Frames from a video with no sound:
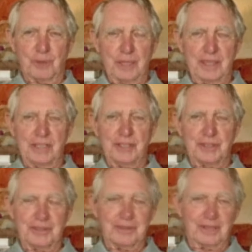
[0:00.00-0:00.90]

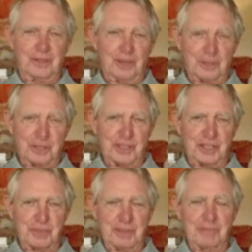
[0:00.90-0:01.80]
bridge across the
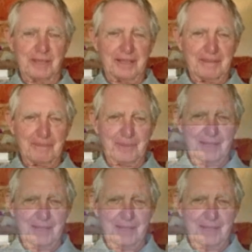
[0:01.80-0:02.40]
Chesapeake Bay.